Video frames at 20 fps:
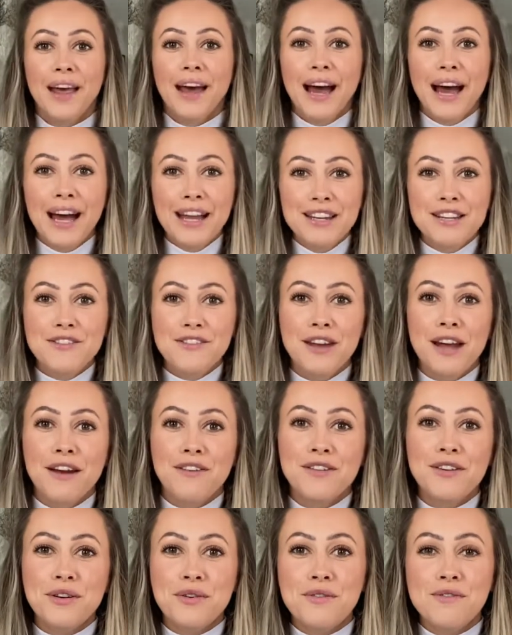And if you
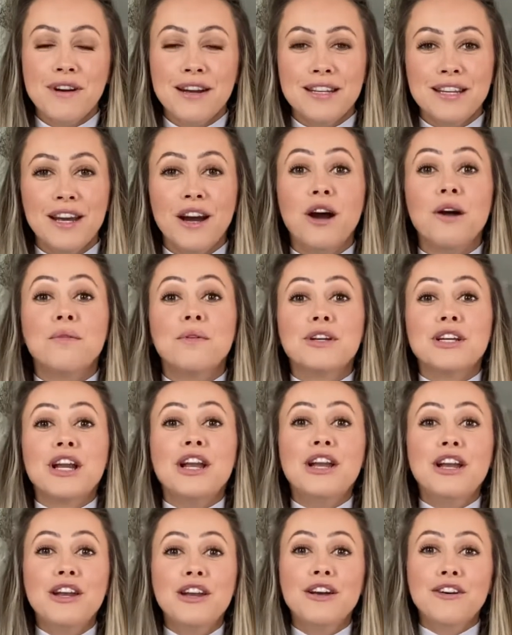haven't already, I would
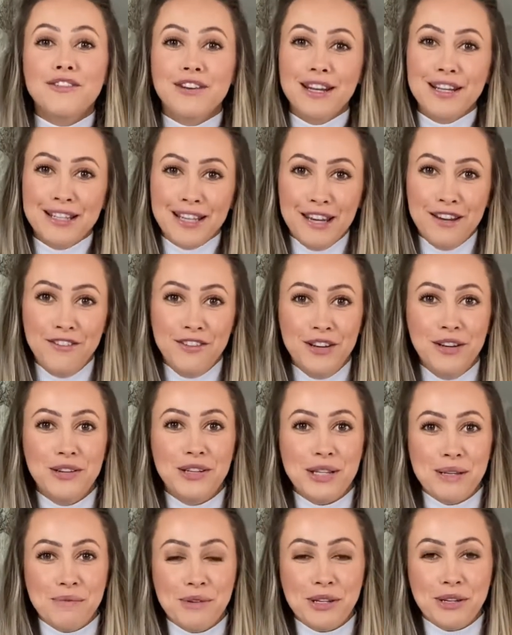love it if you
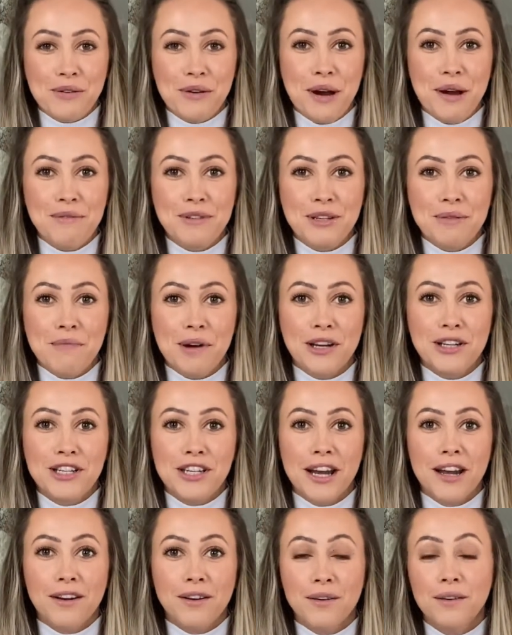subscribe to my
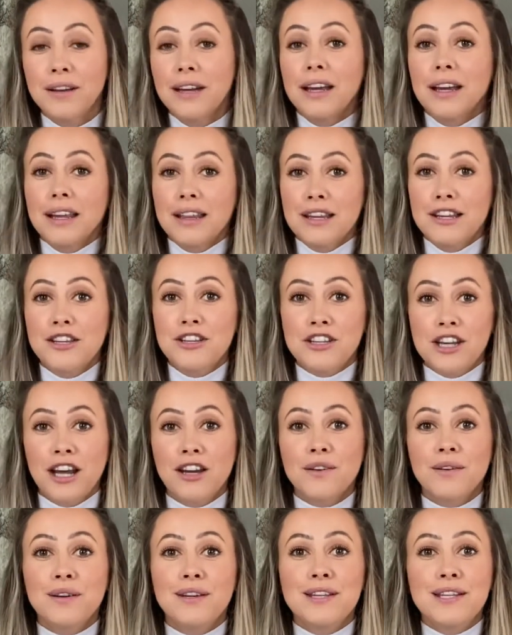channel. This
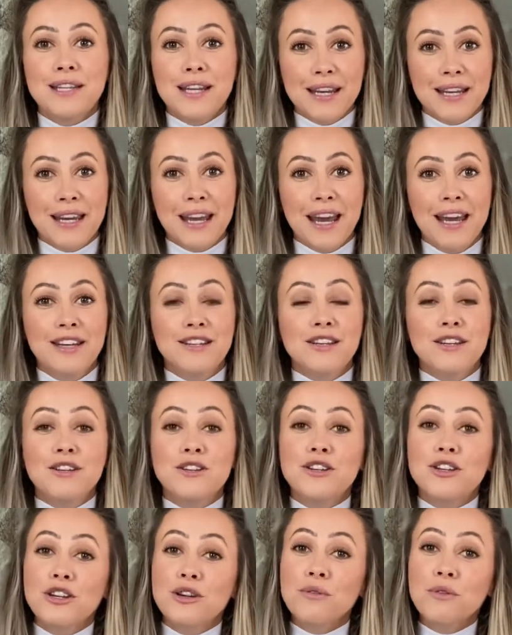channel is dedicated
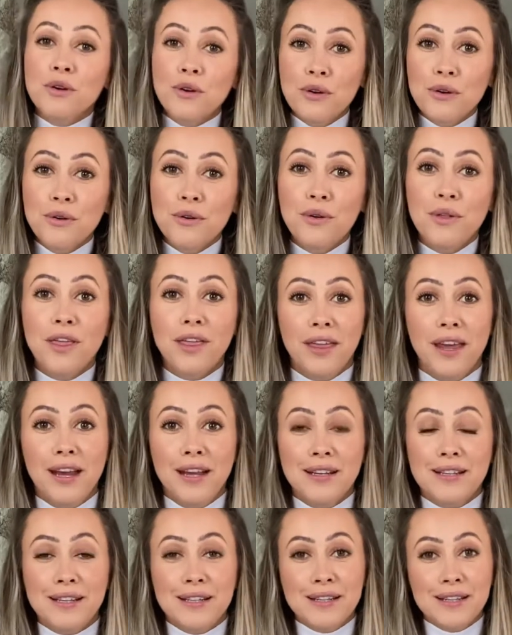to all
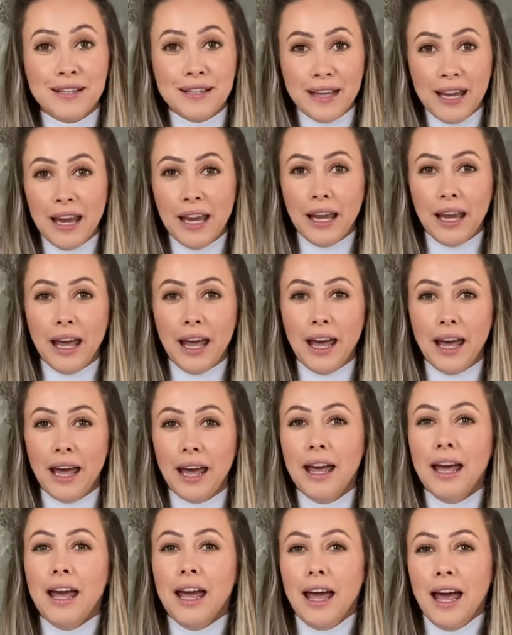things skincare
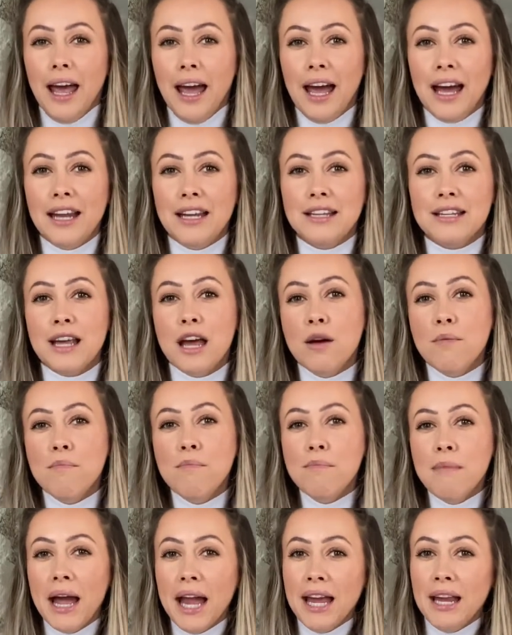and a
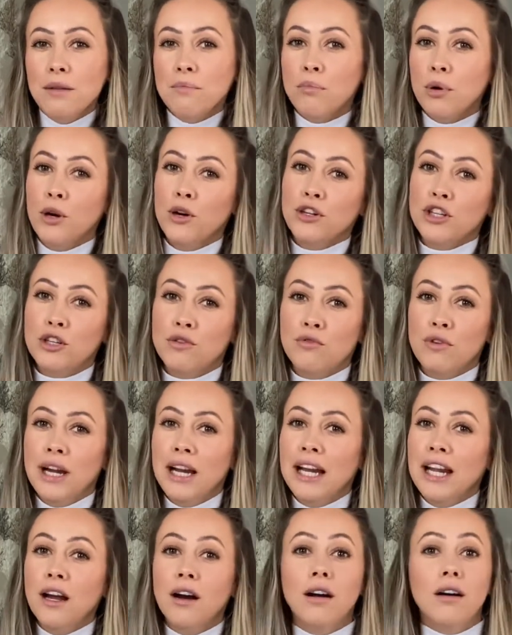main push
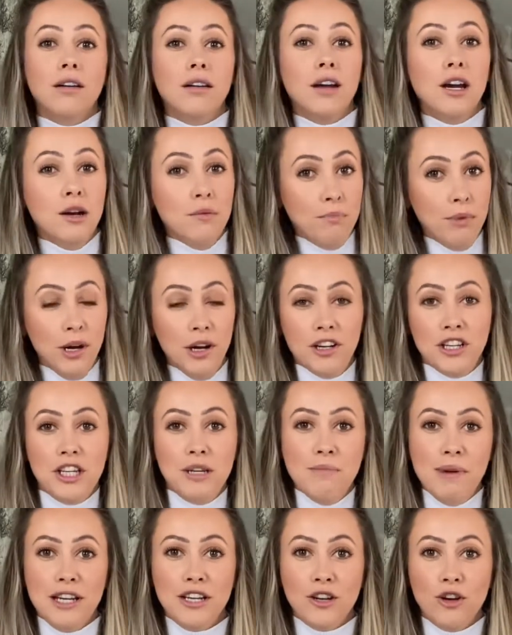really on Obagi
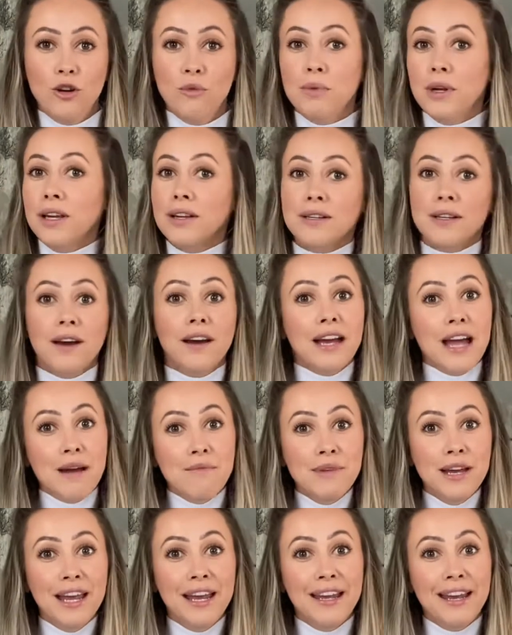Medical, because I am
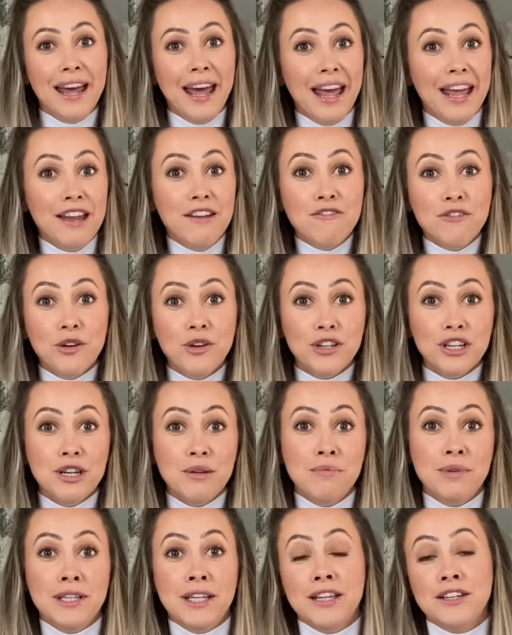in a fortunate
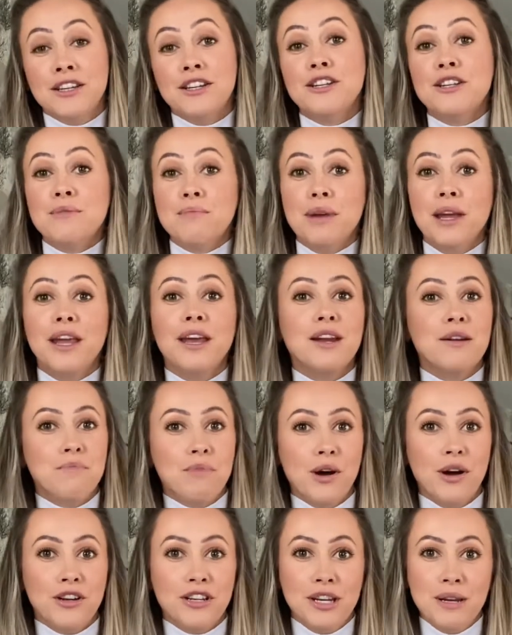position to be an
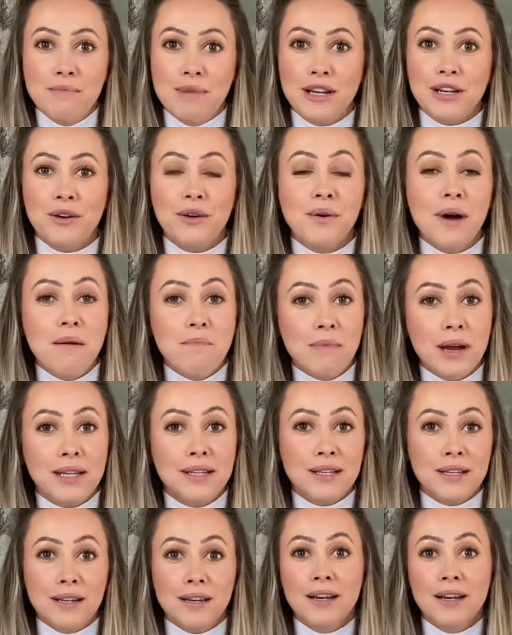Obagi Medical ambassador.